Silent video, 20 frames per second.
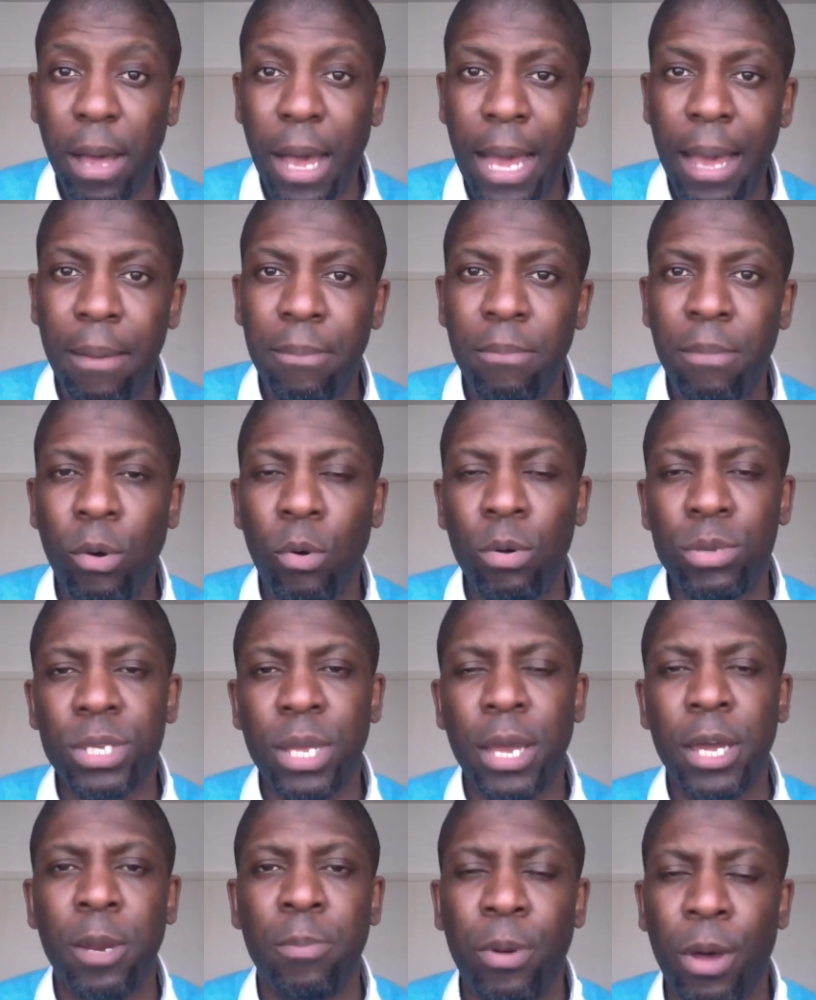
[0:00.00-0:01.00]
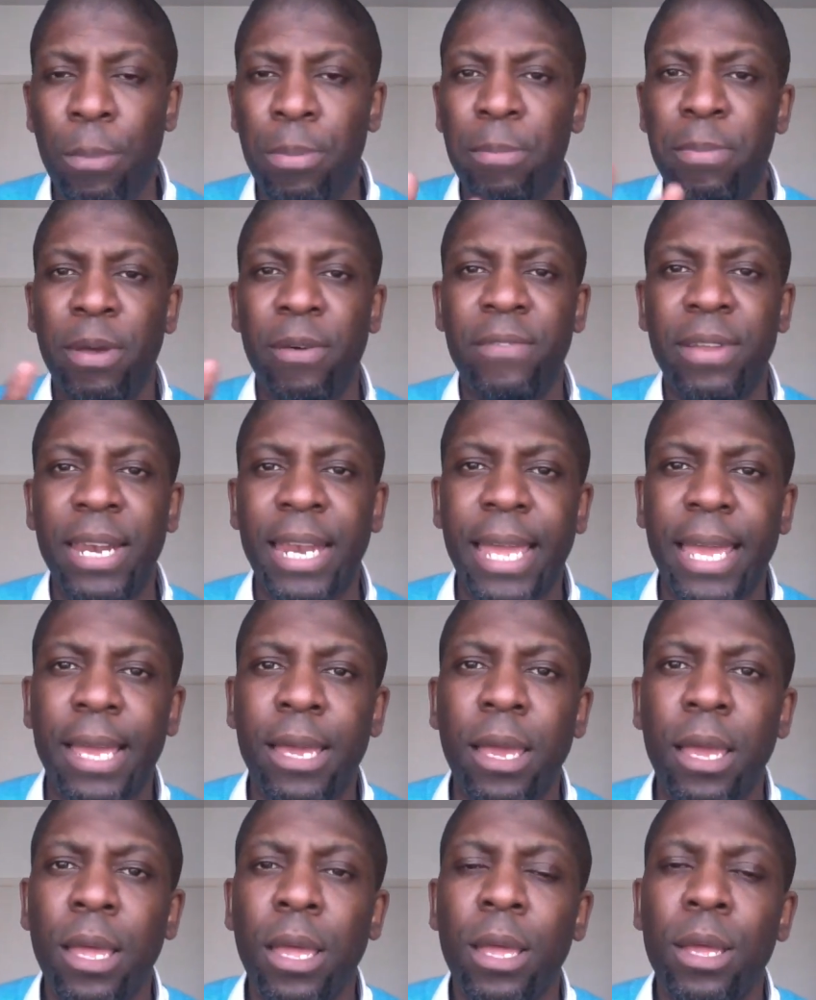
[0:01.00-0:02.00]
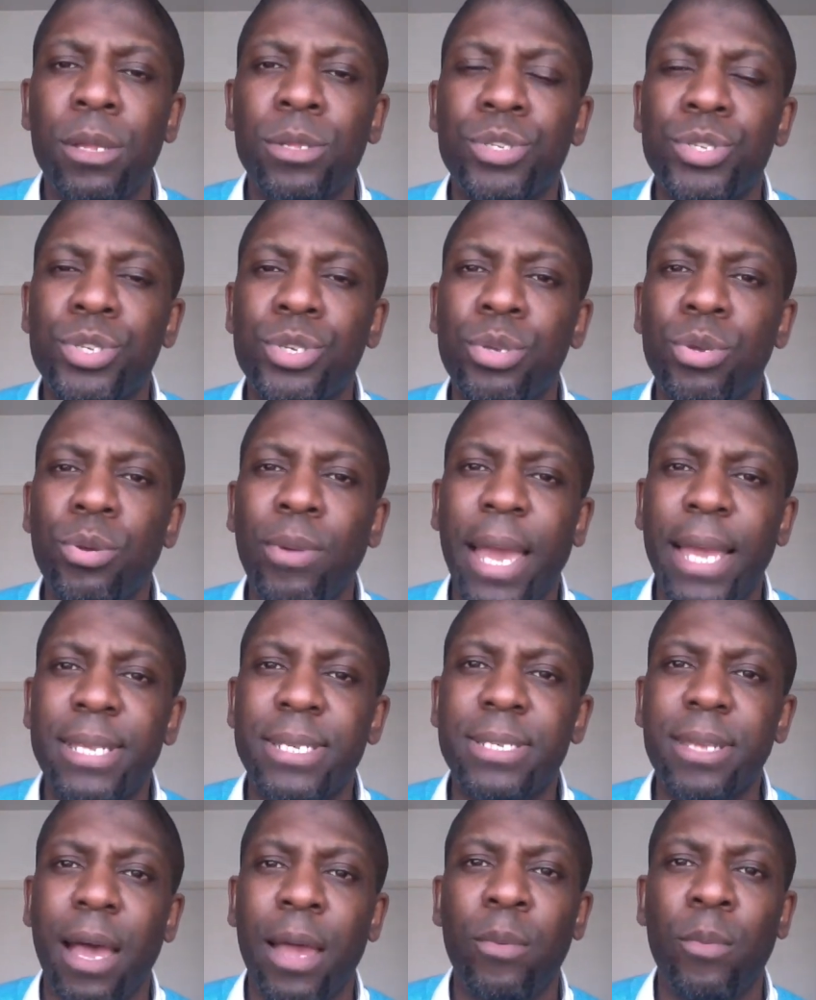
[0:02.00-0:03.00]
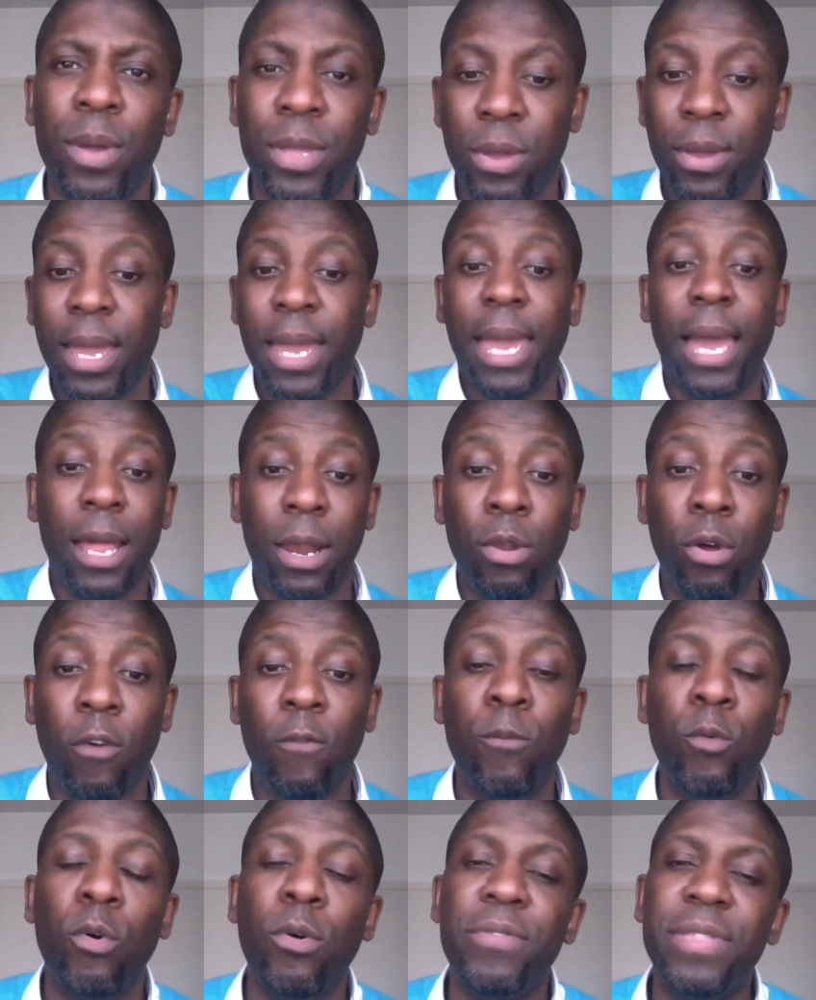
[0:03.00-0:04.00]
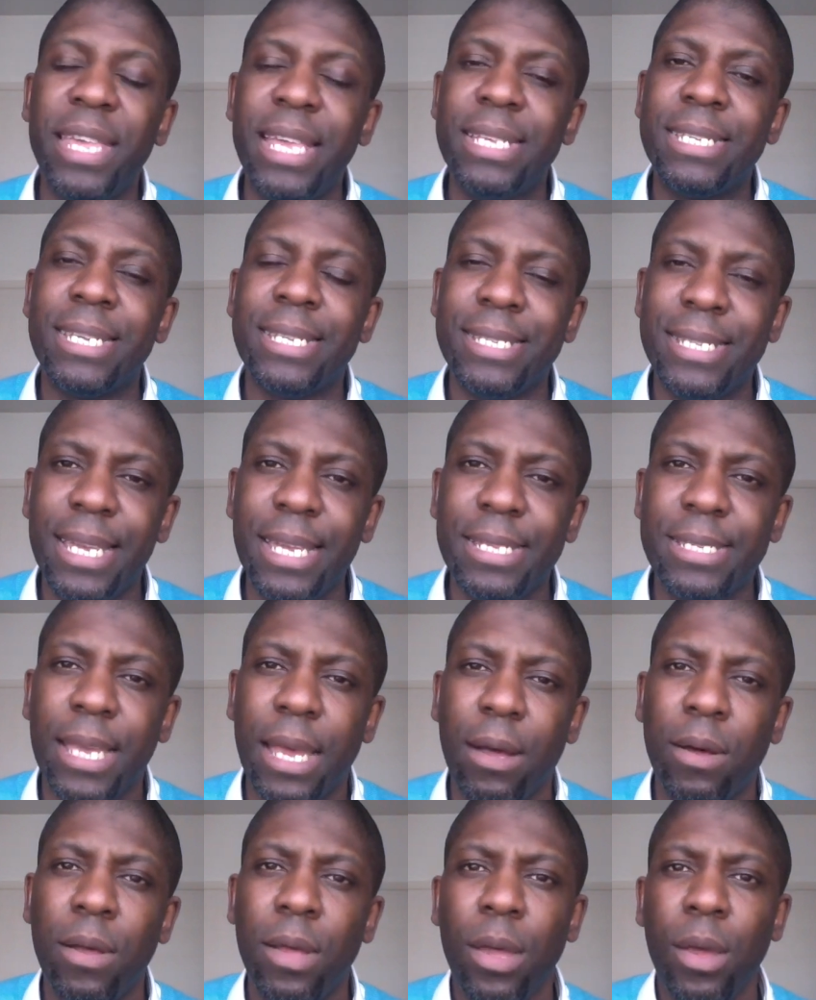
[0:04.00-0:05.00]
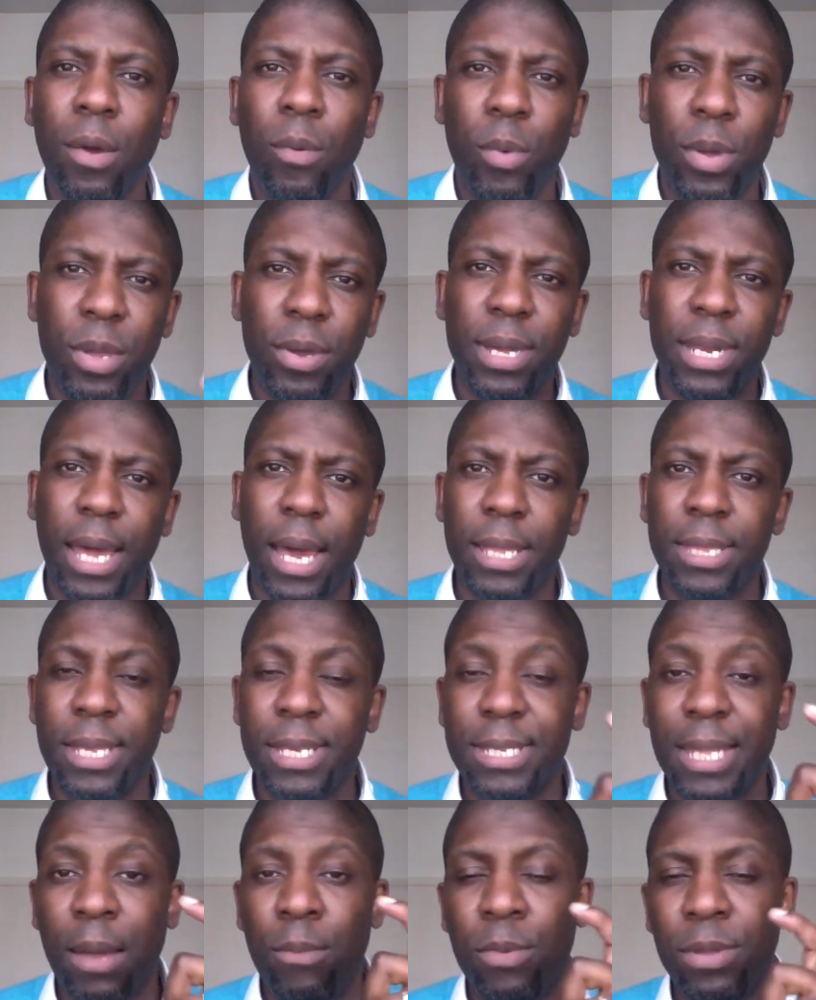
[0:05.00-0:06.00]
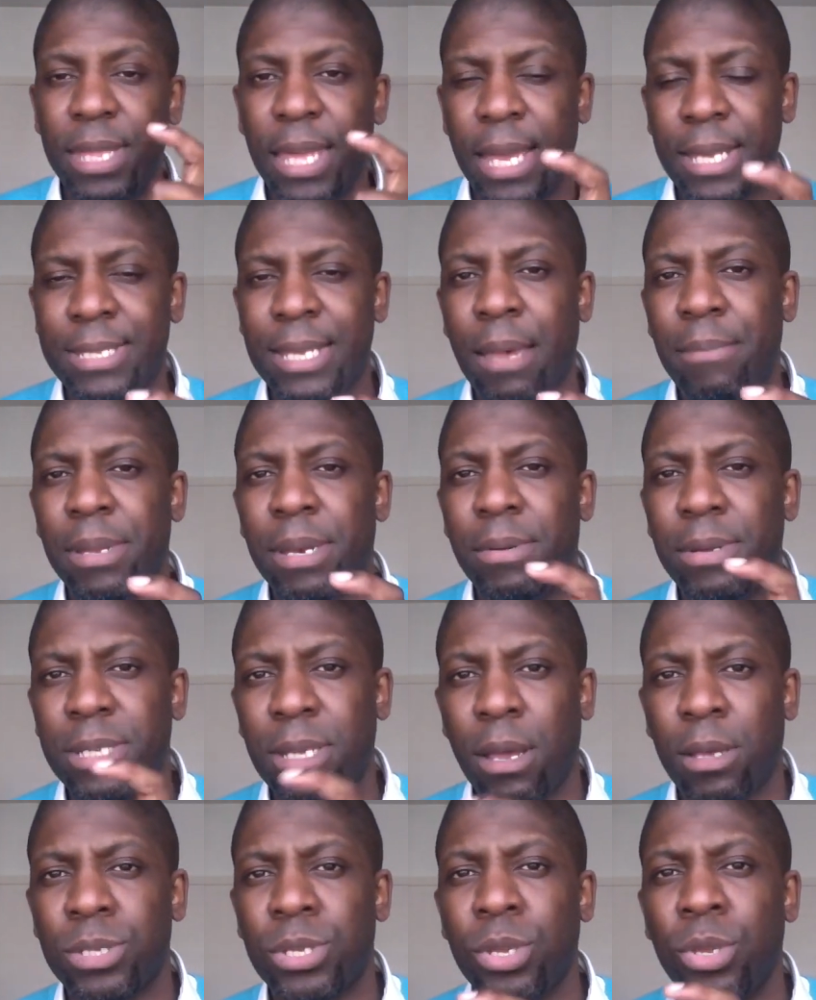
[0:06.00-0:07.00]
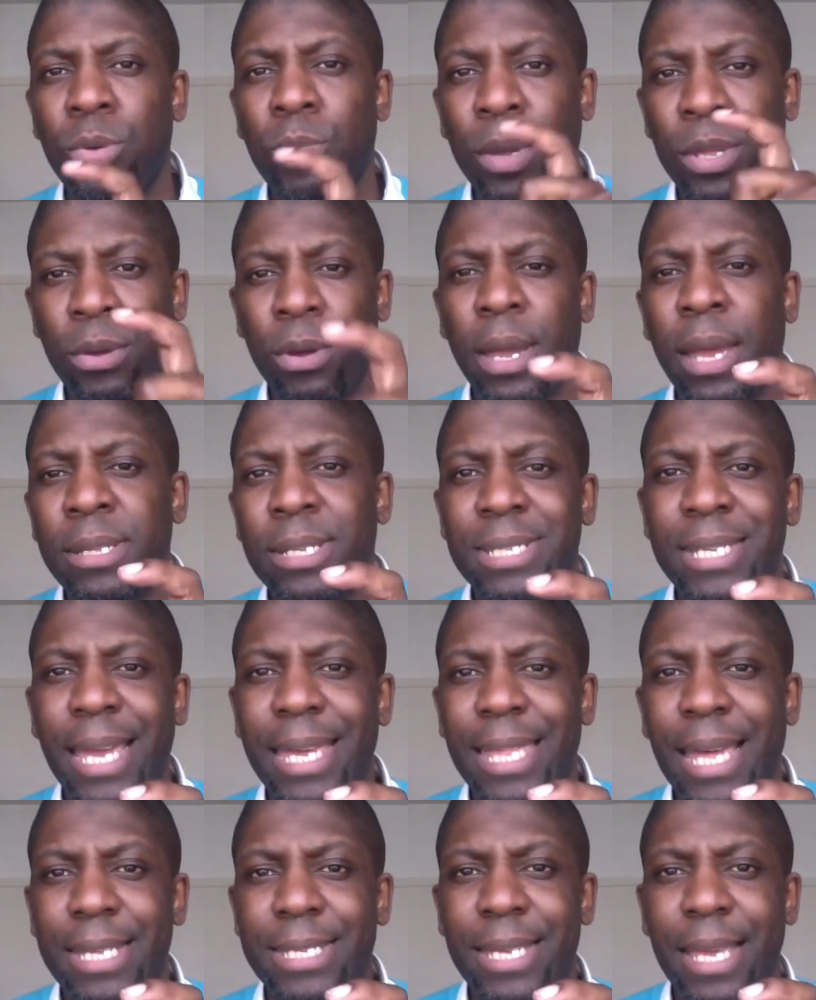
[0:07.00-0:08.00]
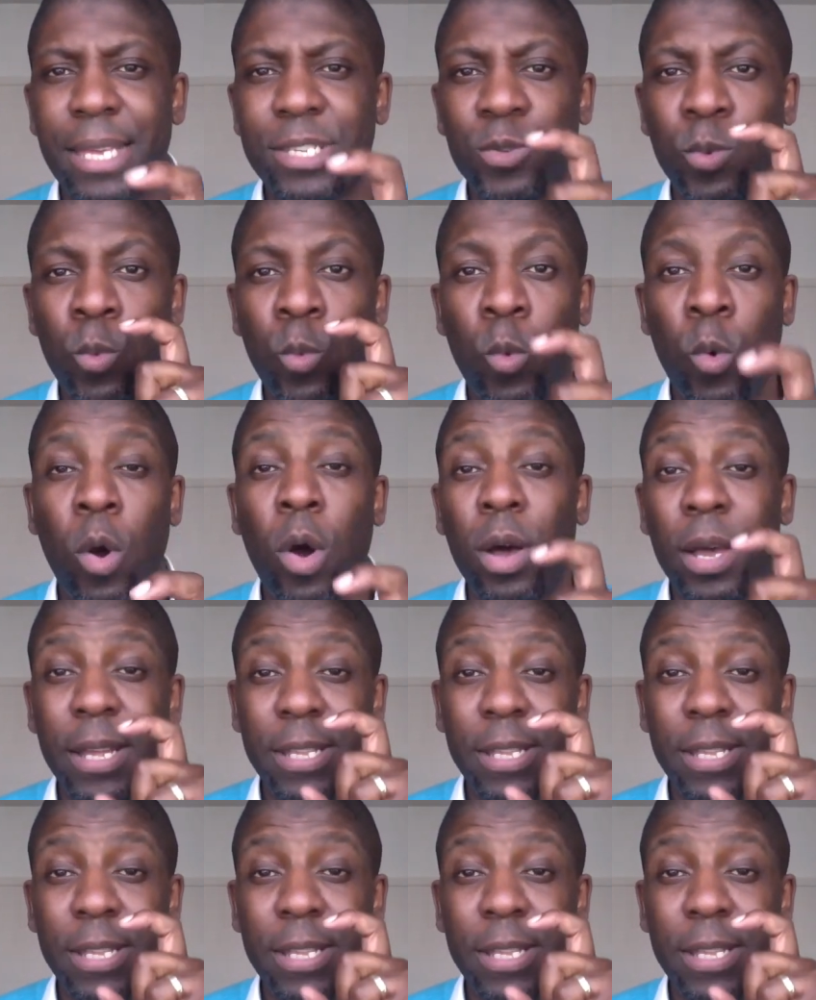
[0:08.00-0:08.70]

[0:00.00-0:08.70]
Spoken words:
I'm also going to put up a bit of a link to a site where you can get a lot more of these in detail, where you can understand what the examiner is asking you when you're going to take that test. What